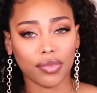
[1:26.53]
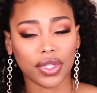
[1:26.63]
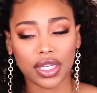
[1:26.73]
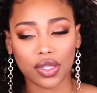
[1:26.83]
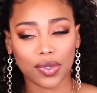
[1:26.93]

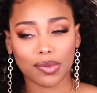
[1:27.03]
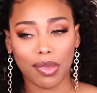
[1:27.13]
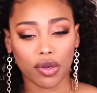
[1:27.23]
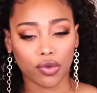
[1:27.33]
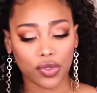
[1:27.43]
This was my
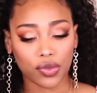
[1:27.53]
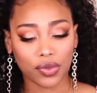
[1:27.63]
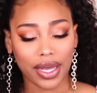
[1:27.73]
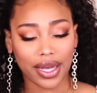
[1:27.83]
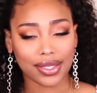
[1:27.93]
go-to,
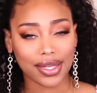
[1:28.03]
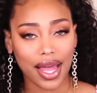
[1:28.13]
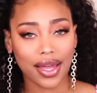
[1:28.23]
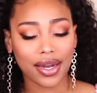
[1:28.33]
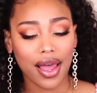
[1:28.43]
like I
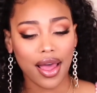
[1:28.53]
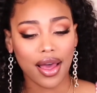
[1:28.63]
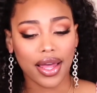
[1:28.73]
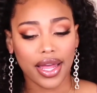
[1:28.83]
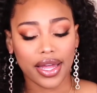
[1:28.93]
said,
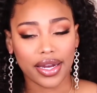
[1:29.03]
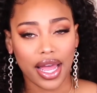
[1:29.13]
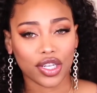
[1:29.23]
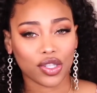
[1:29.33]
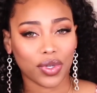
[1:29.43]
and I
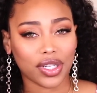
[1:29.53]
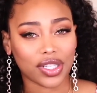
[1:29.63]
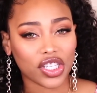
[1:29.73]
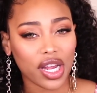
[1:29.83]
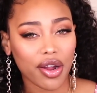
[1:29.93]
just wanted to
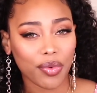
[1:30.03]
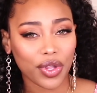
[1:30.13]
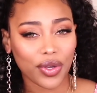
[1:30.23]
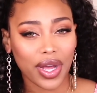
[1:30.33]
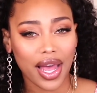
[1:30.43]
share it with
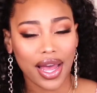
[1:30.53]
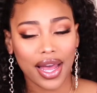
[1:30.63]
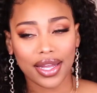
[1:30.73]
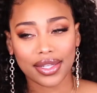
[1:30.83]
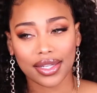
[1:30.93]
you
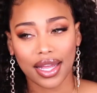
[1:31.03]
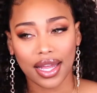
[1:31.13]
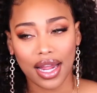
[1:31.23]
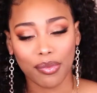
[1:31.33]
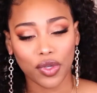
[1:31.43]
guys.
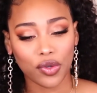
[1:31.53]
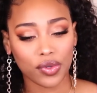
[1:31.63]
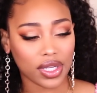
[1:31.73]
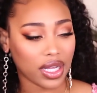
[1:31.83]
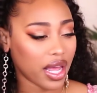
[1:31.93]
And I'm
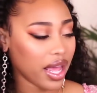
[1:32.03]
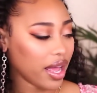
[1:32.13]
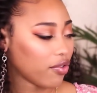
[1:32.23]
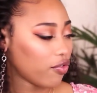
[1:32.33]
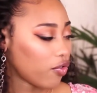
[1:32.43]
using
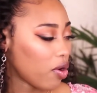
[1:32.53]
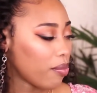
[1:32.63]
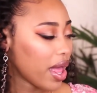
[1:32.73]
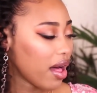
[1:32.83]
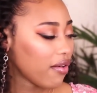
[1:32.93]
hair from
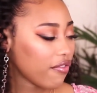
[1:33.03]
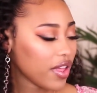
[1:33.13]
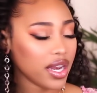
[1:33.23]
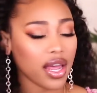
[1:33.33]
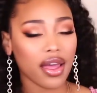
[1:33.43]

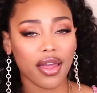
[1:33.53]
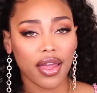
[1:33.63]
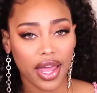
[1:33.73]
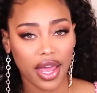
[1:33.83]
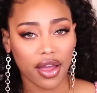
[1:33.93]

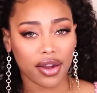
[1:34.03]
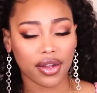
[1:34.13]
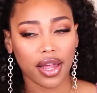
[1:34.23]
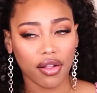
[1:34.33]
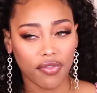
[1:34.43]
Elfinhair.
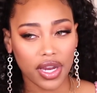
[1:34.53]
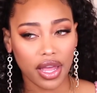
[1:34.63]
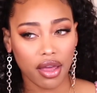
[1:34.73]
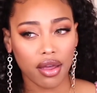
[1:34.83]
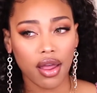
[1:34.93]

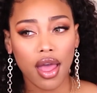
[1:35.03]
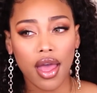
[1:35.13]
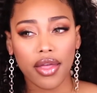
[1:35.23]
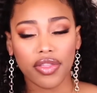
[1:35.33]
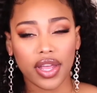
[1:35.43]

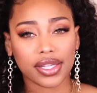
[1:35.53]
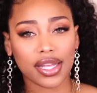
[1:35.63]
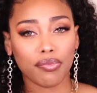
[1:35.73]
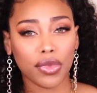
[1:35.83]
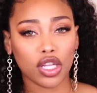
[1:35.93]
They
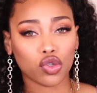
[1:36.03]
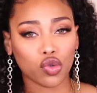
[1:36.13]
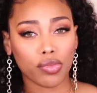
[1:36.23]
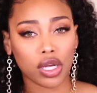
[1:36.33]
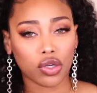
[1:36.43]
sent me
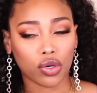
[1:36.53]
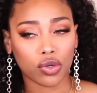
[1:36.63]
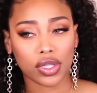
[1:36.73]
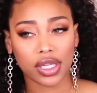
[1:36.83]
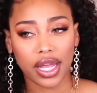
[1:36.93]
2
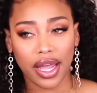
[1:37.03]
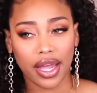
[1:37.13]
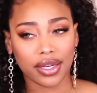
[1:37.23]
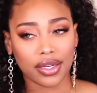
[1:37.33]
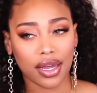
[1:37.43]
bundles,
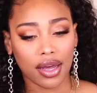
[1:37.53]
and